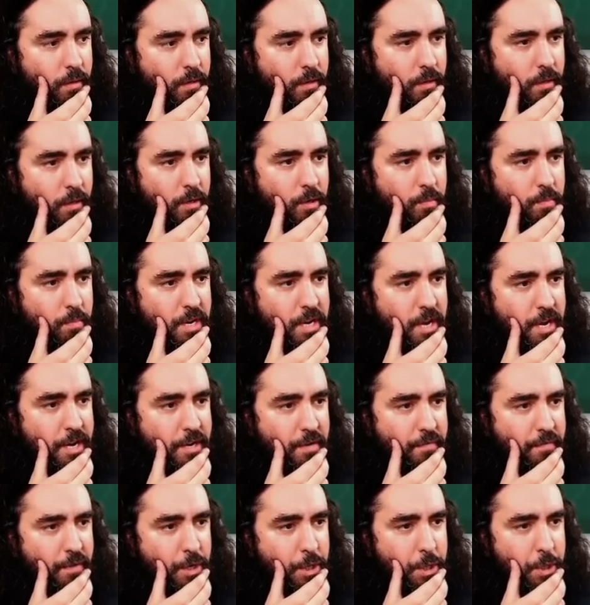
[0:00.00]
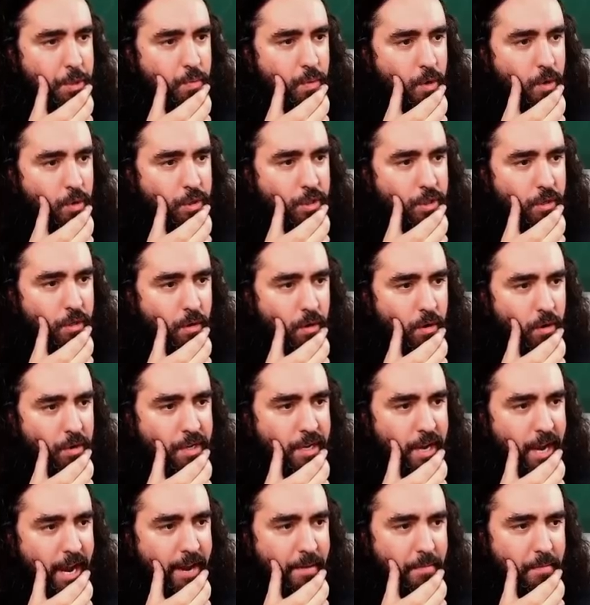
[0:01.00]
Illuminator Virtuoso,
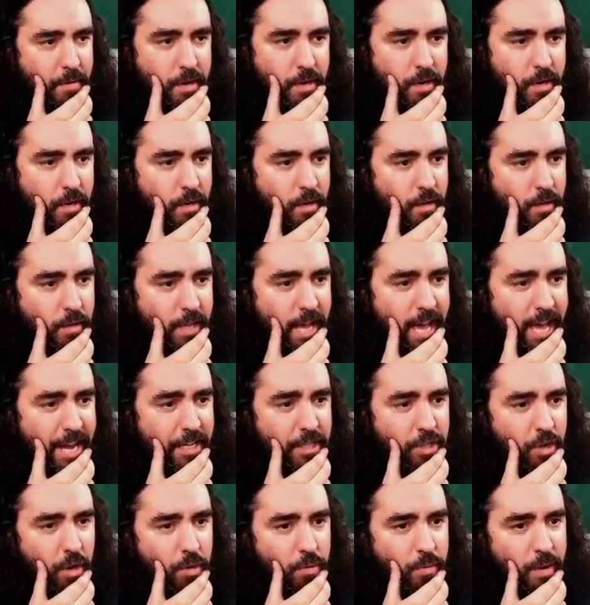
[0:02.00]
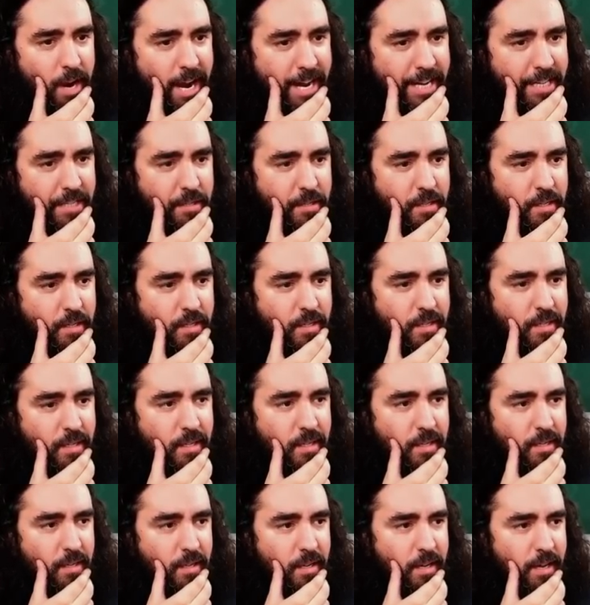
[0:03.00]
okay. That is alright.
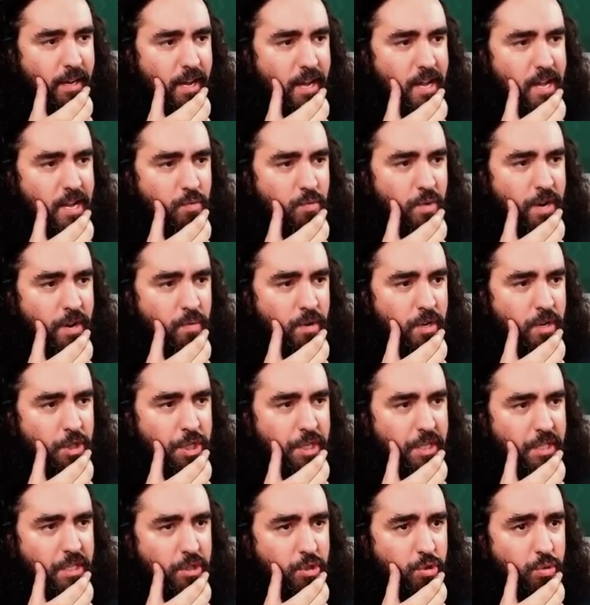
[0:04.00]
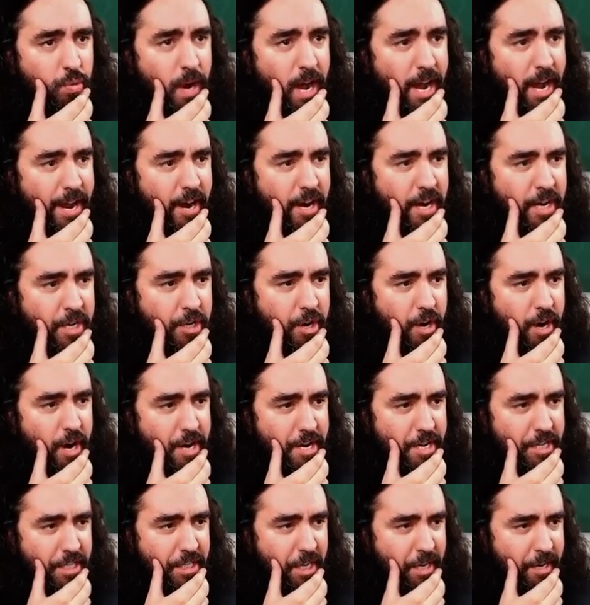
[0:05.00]
And we will just try our
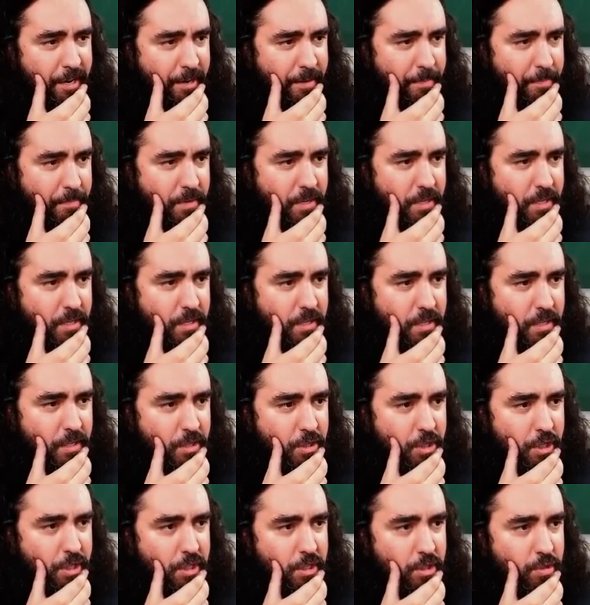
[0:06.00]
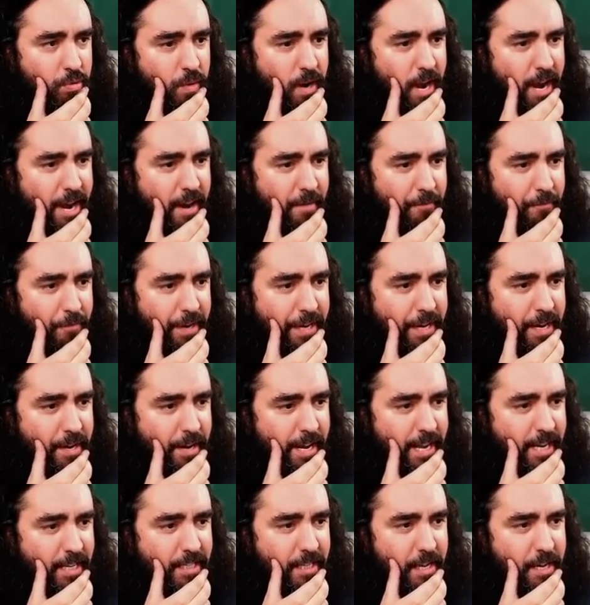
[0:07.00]
darndest here. Just try our
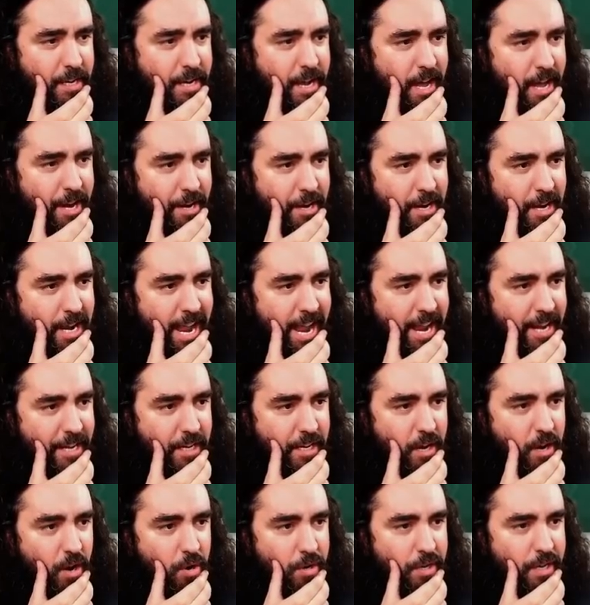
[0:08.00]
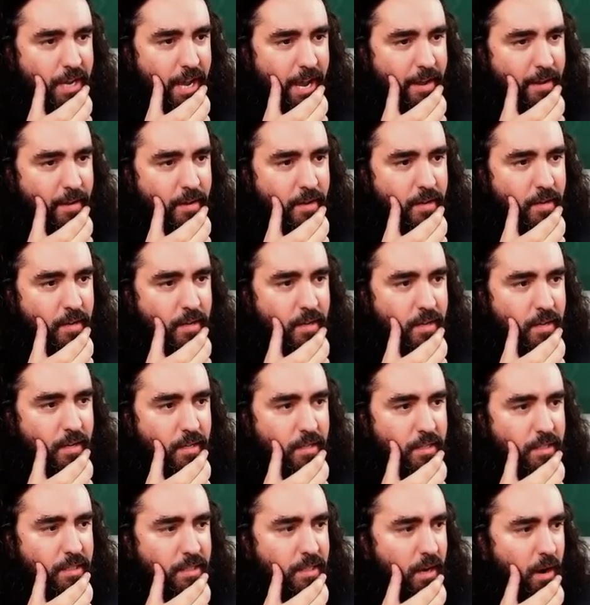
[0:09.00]
freaking is another land. Okay.
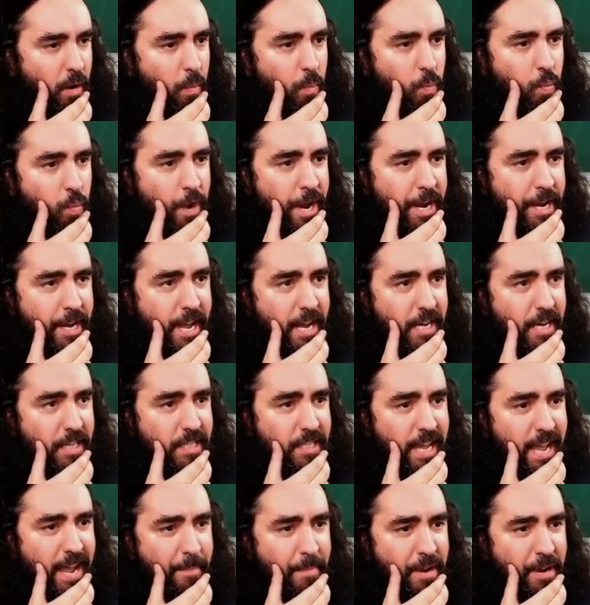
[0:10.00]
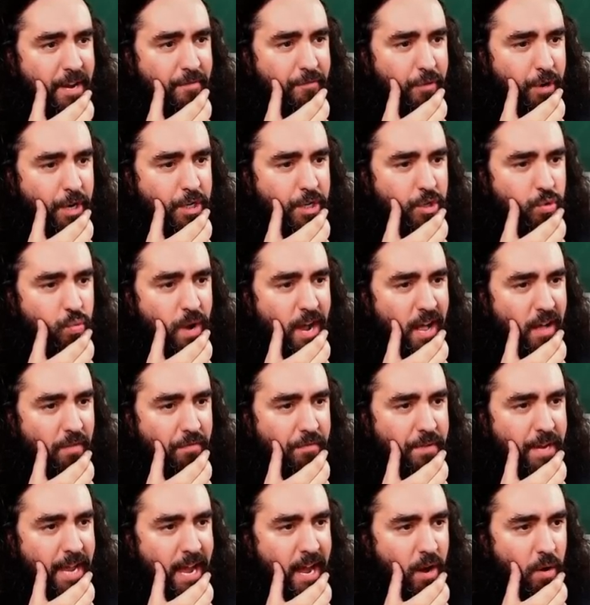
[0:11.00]
So, we can slam in for
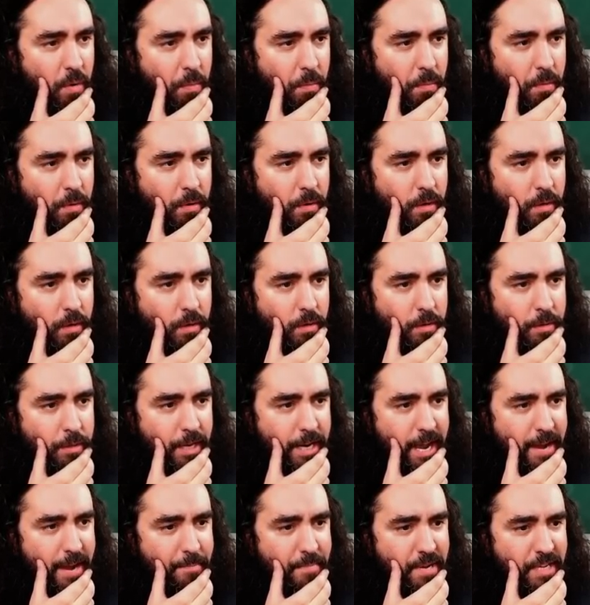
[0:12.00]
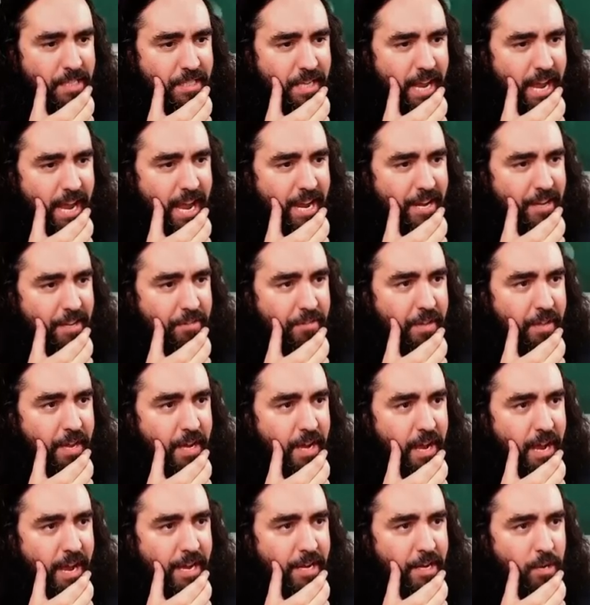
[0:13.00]
12 now. Did I miss anything?
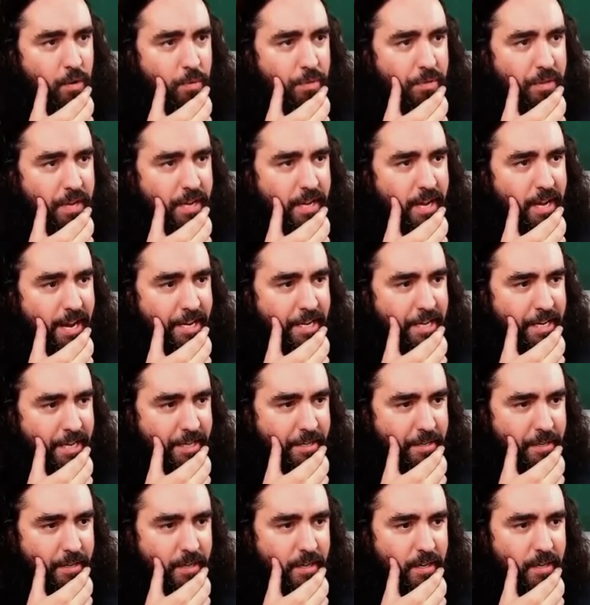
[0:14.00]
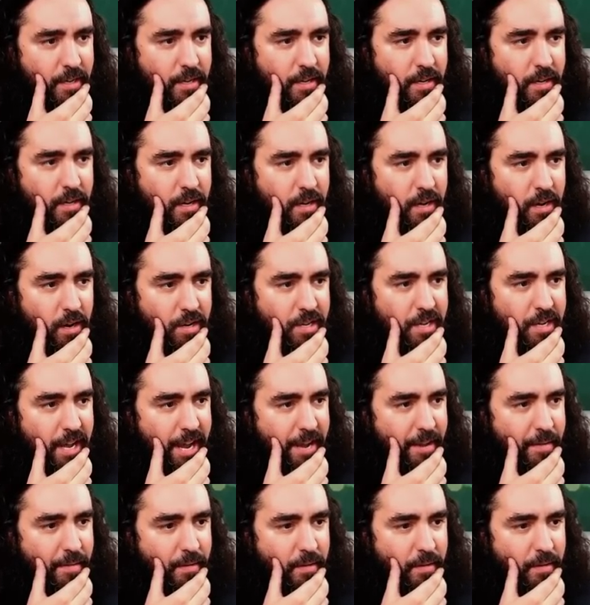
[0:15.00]
I don't think I did. Okay.